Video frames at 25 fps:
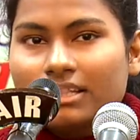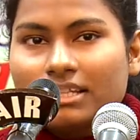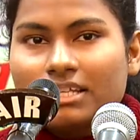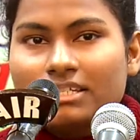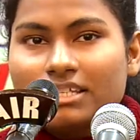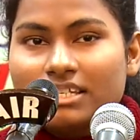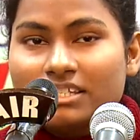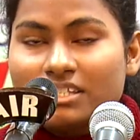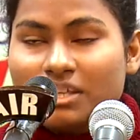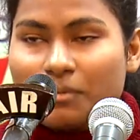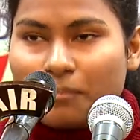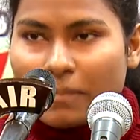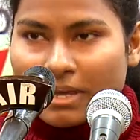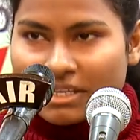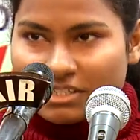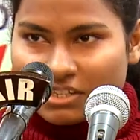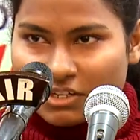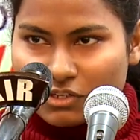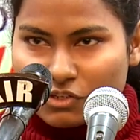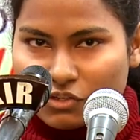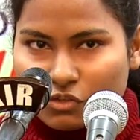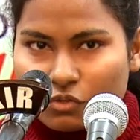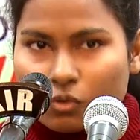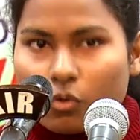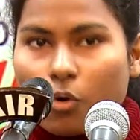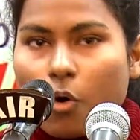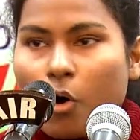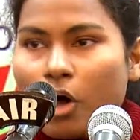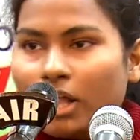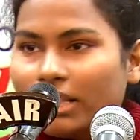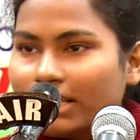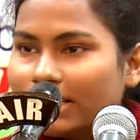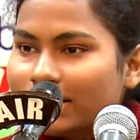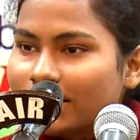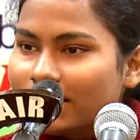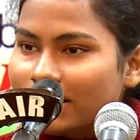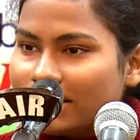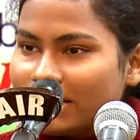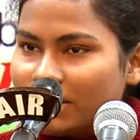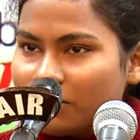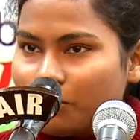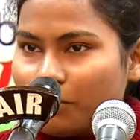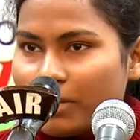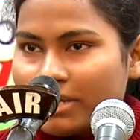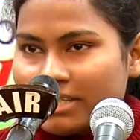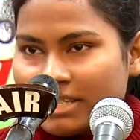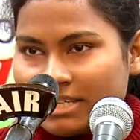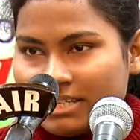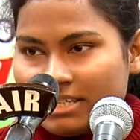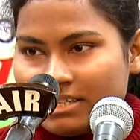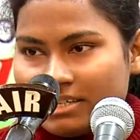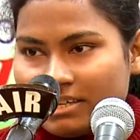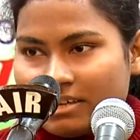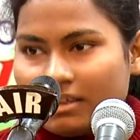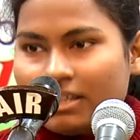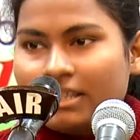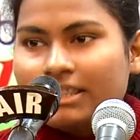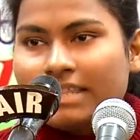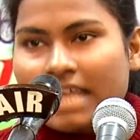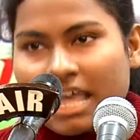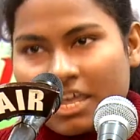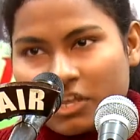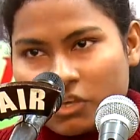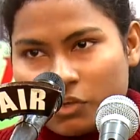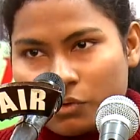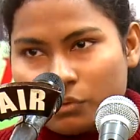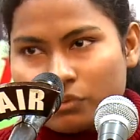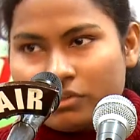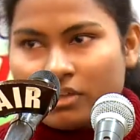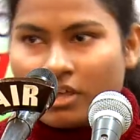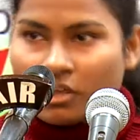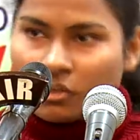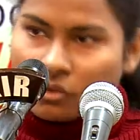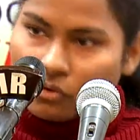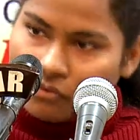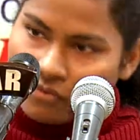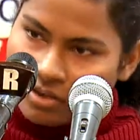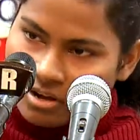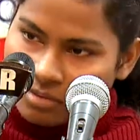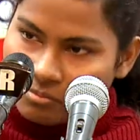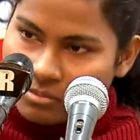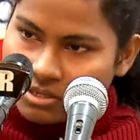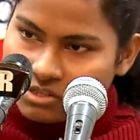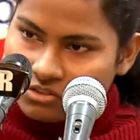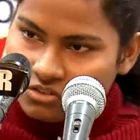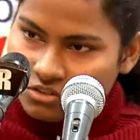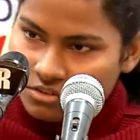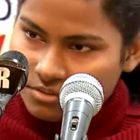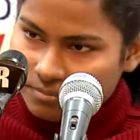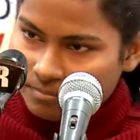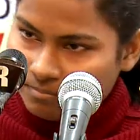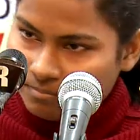This is the message to all the girls present here. Thank you. Thank you very much.